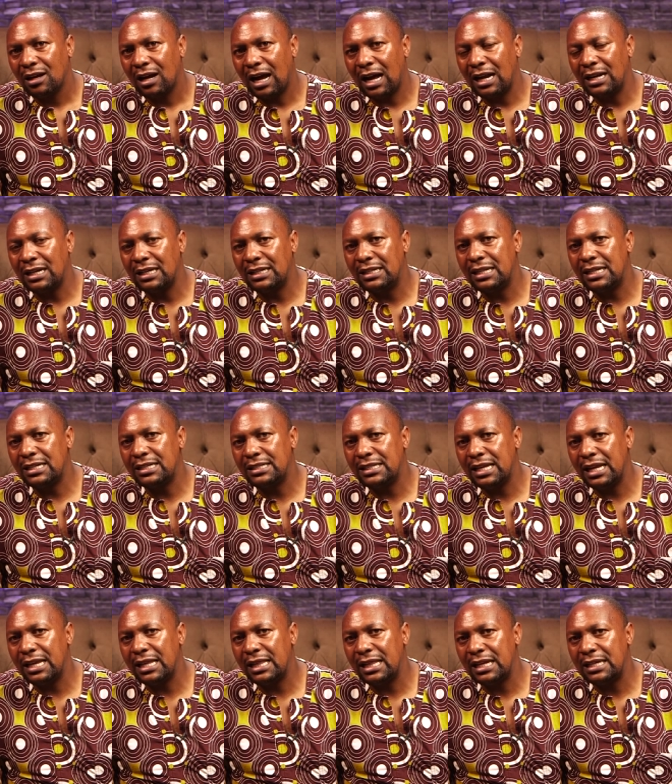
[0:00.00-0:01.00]
And it is
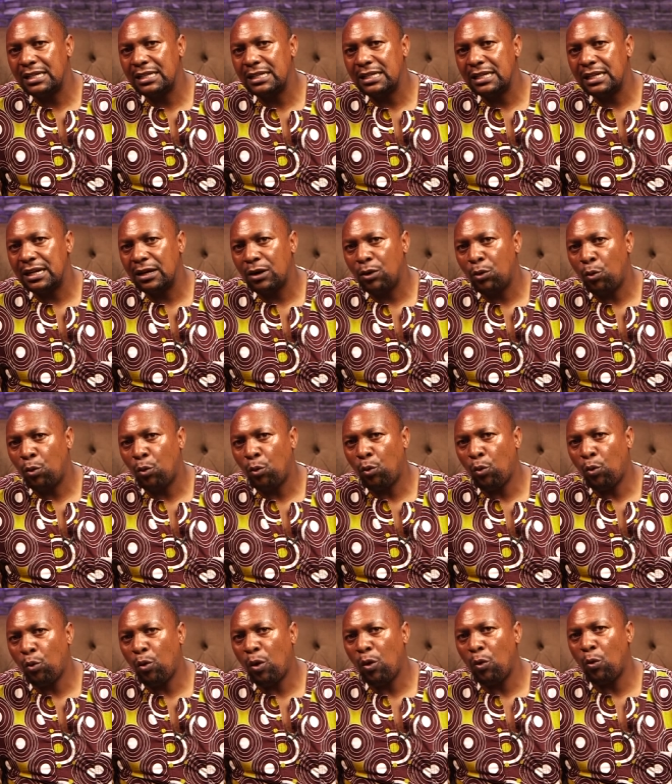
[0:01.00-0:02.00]
said that
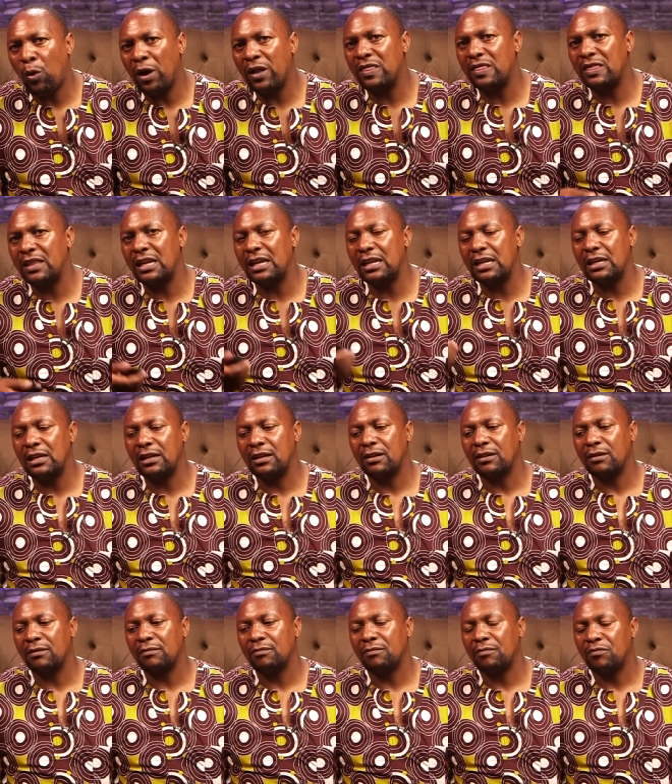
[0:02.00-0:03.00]
when they,
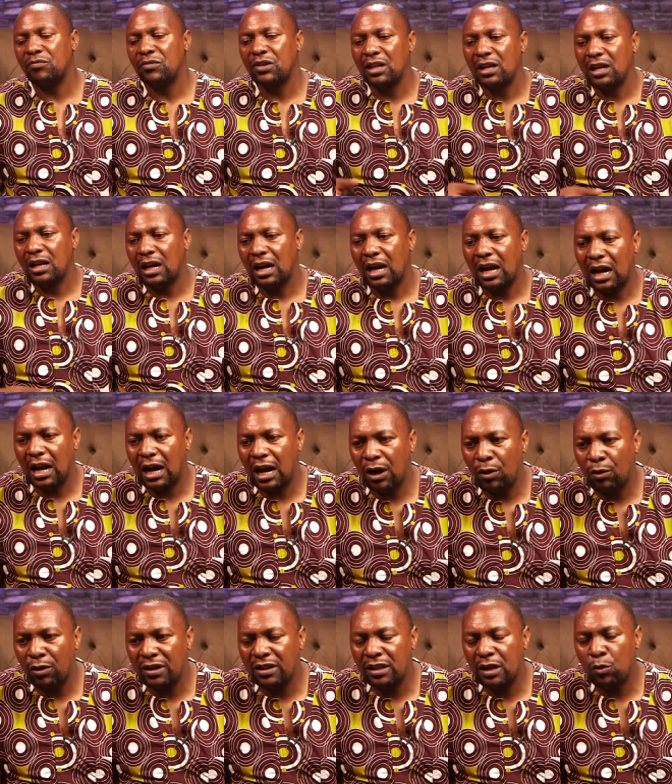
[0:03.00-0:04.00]
uh,
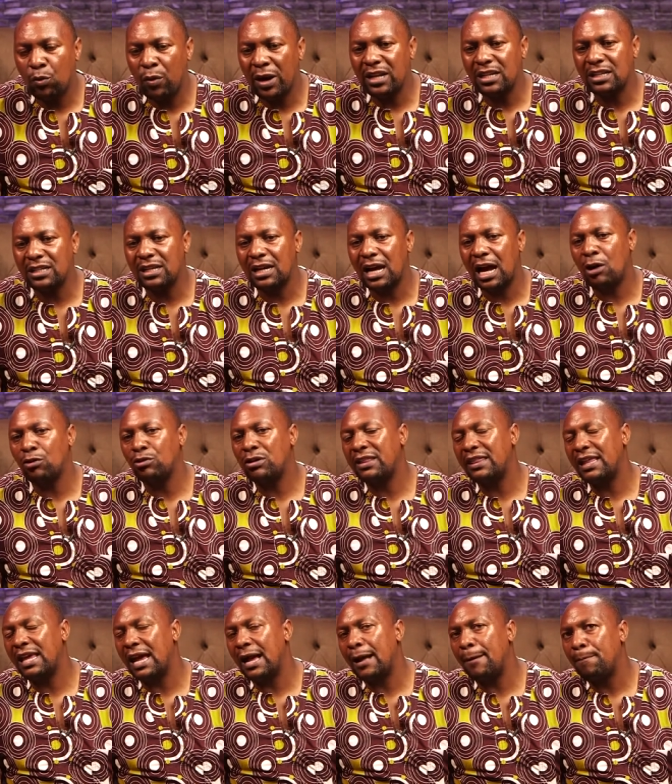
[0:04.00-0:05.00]
when they went out
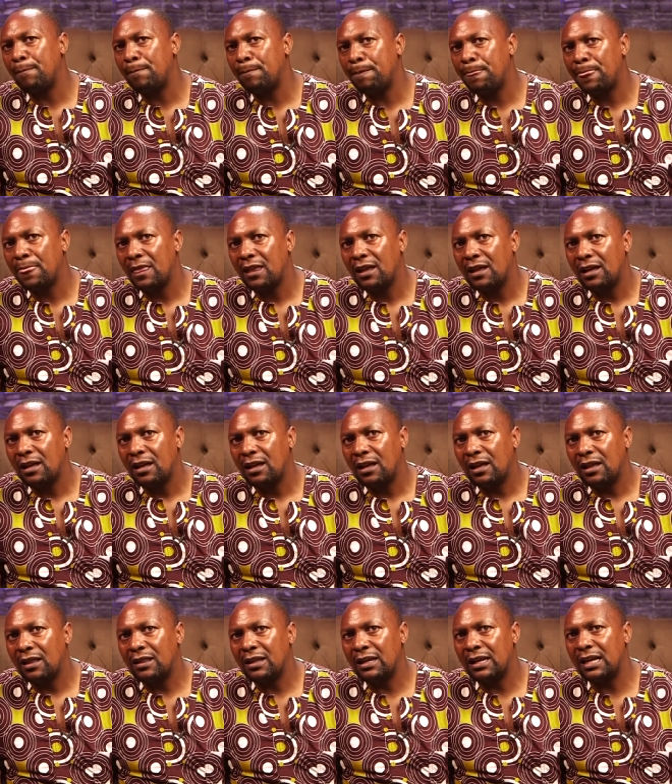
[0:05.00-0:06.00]
there,
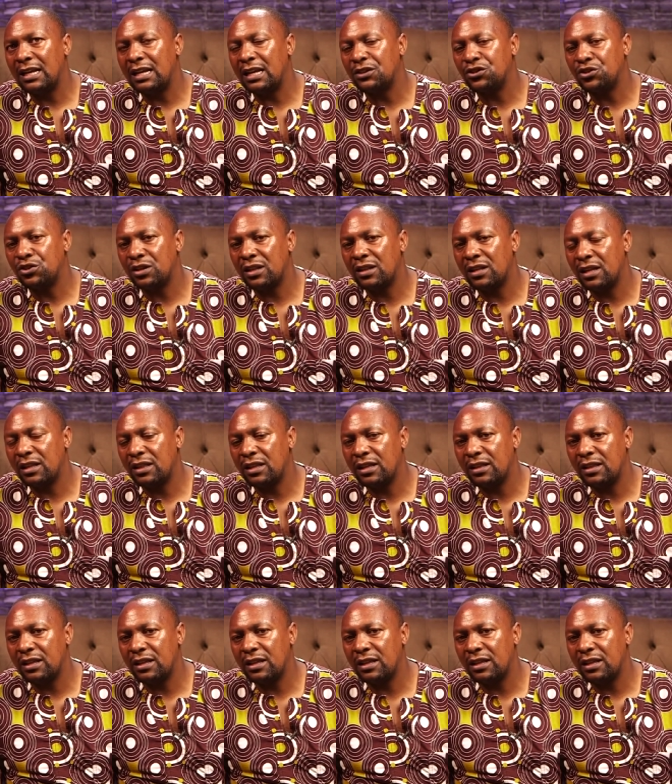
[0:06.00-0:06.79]
they, had a, they, they,